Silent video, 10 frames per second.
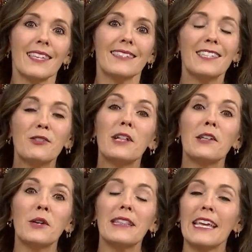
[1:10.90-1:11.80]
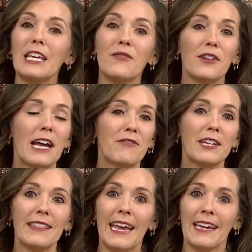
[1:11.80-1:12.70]
Central Illinois, thank you for
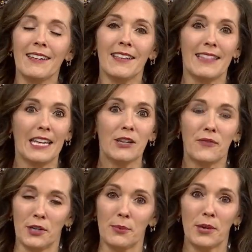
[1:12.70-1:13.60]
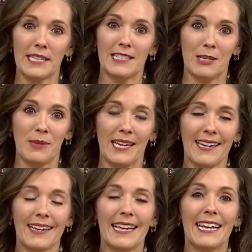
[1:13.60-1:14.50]
everything. Thank you for embracing me.
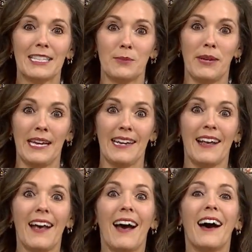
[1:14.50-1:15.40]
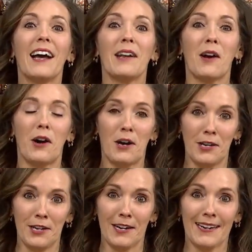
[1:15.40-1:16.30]
It has been an
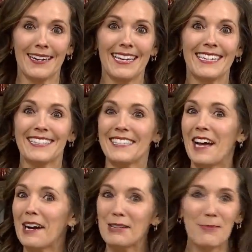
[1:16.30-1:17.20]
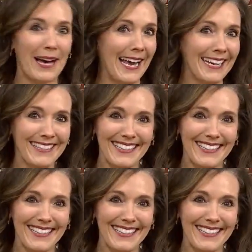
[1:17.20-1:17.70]
honor. It is not goodbye.